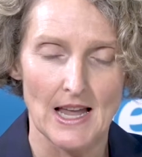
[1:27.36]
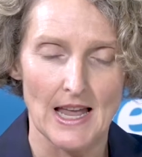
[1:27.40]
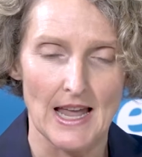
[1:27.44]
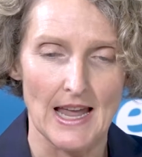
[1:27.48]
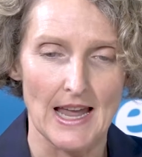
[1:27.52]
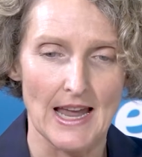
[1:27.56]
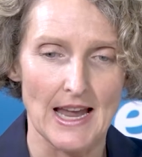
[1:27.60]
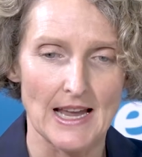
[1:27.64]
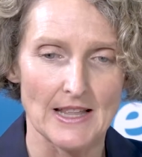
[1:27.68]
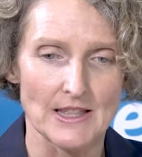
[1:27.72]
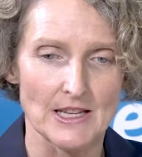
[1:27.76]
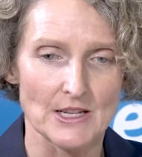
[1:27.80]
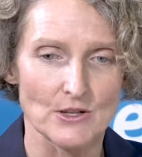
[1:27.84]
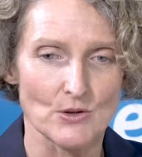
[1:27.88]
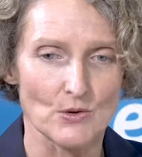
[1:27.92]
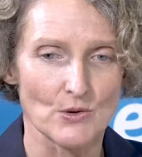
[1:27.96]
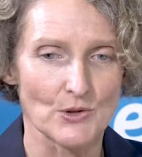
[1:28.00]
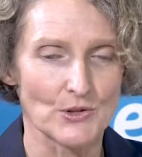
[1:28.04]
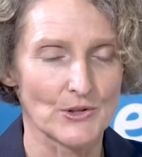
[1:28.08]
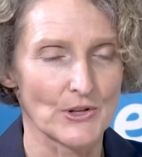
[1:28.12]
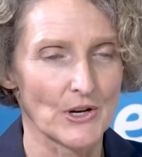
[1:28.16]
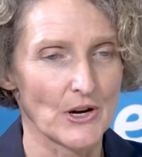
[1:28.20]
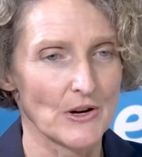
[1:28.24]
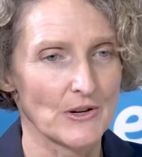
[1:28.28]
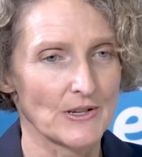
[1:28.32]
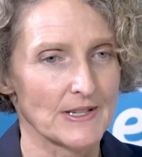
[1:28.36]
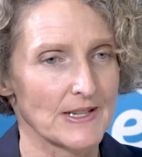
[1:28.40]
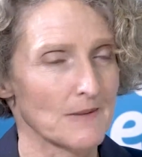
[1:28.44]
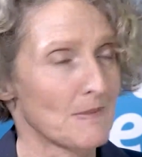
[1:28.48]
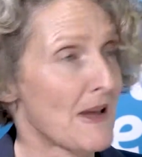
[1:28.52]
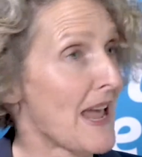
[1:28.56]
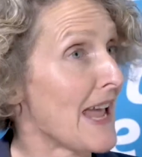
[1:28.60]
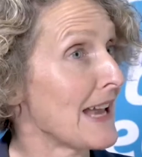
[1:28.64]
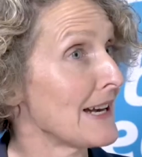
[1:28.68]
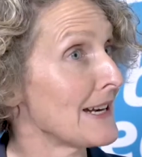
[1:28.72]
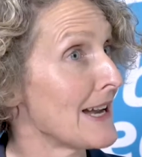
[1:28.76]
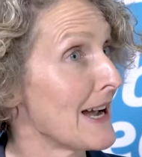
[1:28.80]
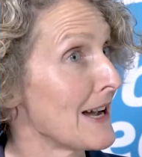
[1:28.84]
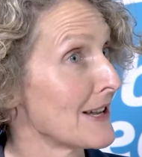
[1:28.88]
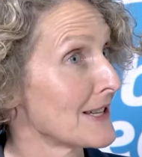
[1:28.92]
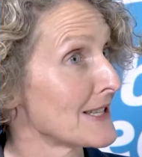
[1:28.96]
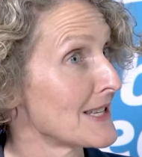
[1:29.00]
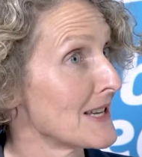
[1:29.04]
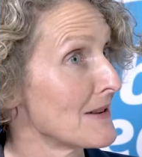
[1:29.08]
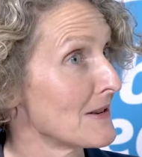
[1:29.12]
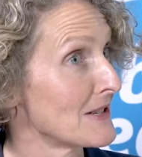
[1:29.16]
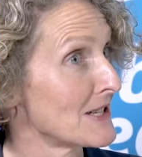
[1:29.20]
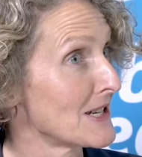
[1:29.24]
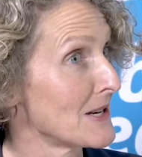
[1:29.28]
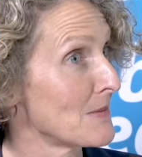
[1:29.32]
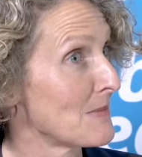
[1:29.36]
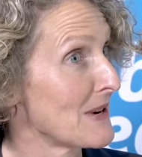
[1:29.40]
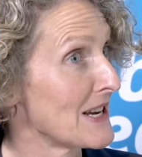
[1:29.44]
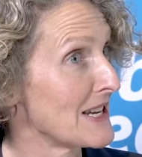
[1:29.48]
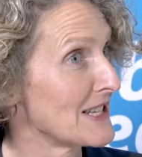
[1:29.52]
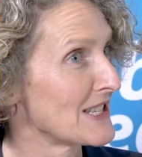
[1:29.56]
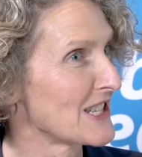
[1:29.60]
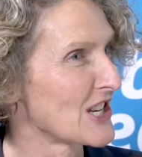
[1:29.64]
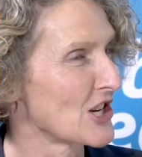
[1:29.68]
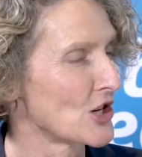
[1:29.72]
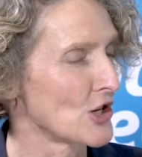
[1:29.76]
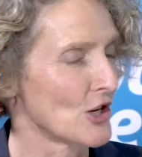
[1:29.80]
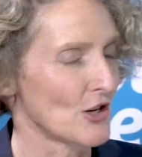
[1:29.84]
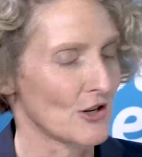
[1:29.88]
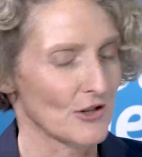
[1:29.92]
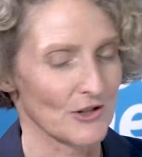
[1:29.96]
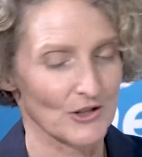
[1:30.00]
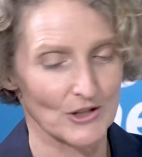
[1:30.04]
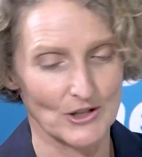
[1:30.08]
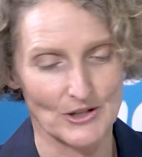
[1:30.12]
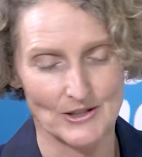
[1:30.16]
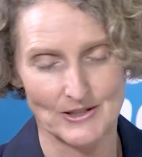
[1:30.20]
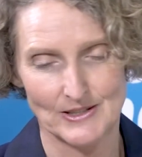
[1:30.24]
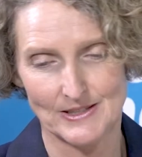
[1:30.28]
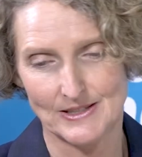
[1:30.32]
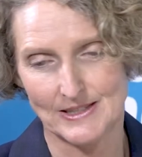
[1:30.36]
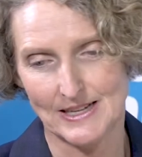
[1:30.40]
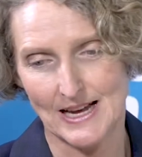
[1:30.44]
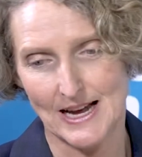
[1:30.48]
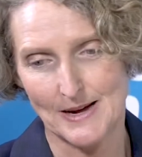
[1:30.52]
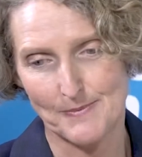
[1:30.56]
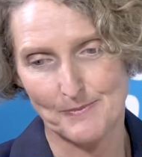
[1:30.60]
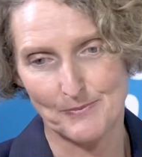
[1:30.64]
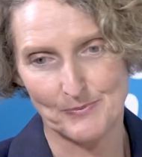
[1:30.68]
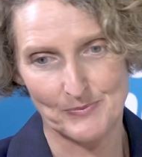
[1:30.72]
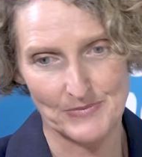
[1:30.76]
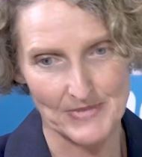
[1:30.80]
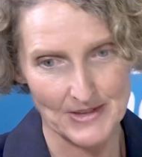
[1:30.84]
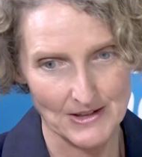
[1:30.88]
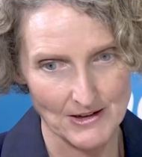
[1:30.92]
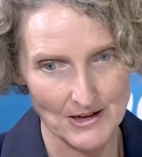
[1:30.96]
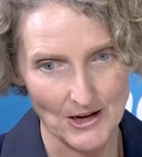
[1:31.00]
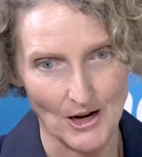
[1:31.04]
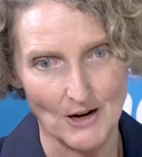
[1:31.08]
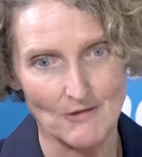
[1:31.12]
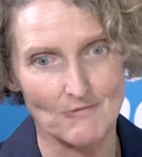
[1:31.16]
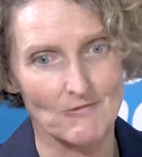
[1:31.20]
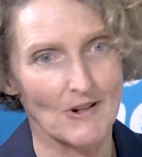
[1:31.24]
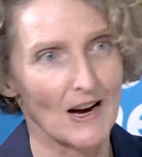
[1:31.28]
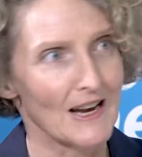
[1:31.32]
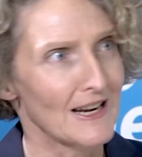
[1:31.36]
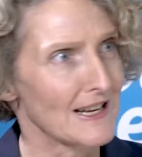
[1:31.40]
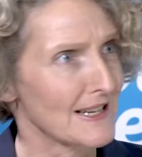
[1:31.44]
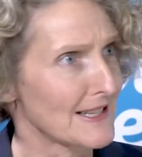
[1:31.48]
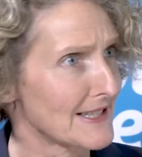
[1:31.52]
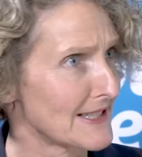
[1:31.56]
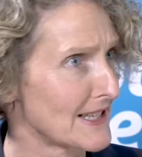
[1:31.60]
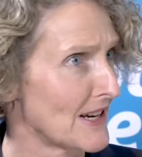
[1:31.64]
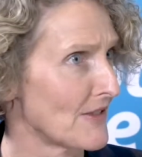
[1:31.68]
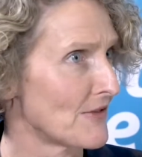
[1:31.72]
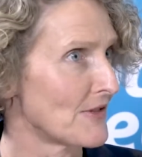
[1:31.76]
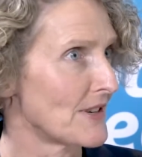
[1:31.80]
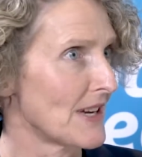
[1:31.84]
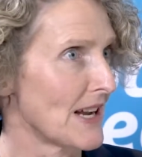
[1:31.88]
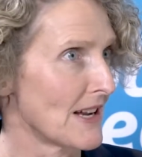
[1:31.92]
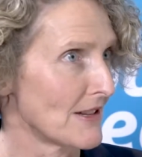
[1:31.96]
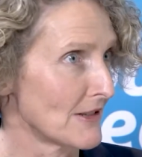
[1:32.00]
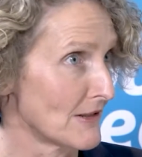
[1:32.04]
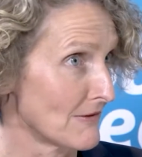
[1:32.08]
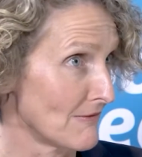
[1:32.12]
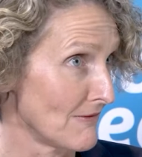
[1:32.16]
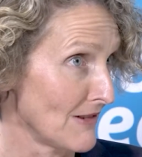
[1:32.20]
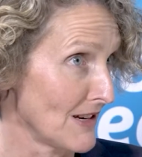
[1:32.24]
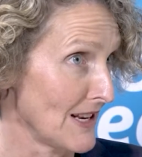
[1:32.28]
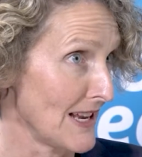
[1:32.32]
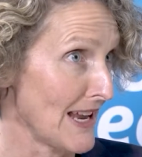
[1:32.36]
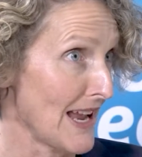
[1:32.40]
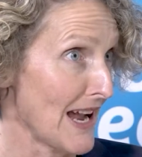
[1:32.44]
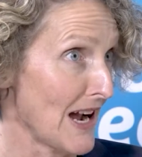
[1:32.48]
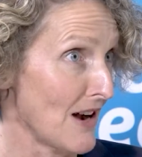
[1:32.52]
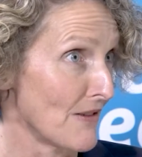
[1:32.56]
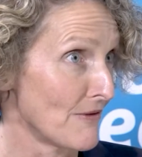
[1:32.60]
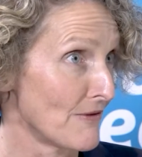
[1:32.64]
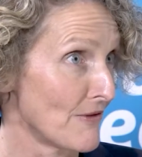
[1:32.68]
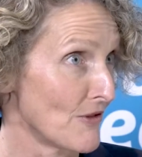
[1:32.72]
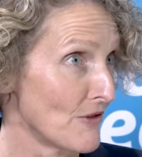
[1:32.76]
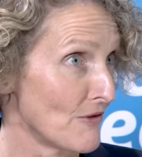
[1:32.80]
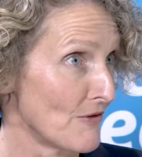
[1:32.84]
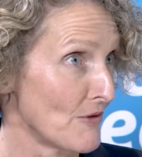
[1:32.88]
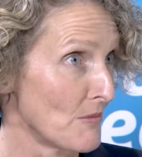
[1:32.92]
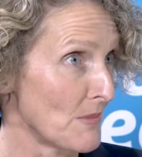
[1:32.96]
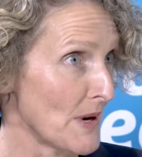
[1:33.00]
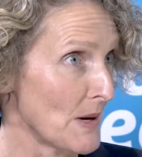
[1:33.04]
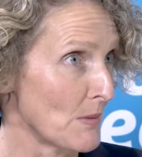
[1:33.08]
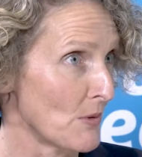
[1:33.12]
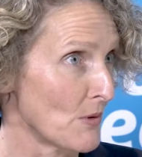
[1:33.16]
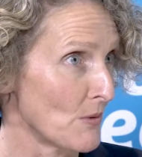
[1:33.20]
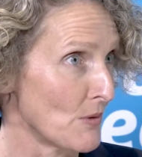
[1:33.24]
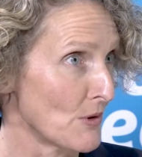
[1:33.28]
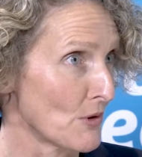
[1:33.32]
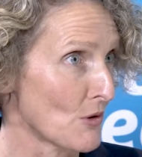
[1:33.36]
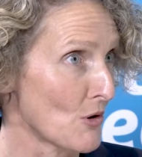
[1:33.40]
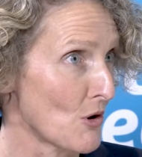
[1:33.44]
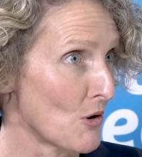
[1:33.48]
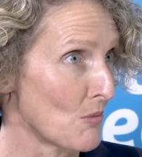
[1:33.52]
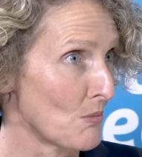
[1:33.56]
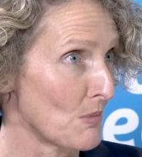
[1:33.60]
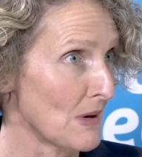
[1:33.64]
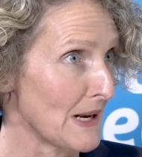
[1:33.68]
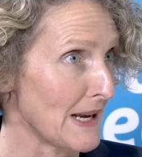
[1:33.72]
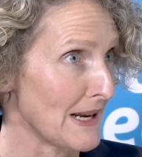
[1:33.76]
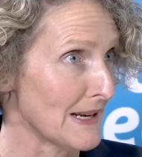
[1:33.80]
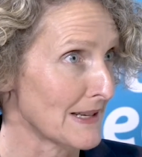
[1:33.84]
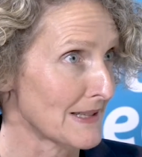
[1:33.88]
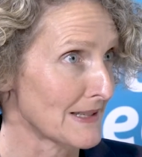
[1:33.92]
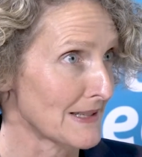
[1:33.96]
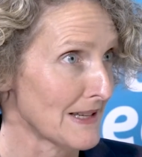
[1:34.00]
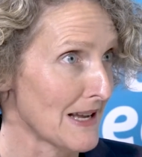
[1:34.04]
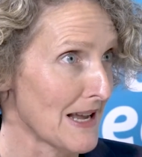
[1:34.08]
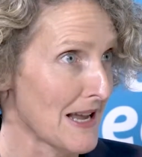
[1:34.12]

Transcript: And there's also some handouts that GPs can use because you know, writing stuff down is really helpful for people with complex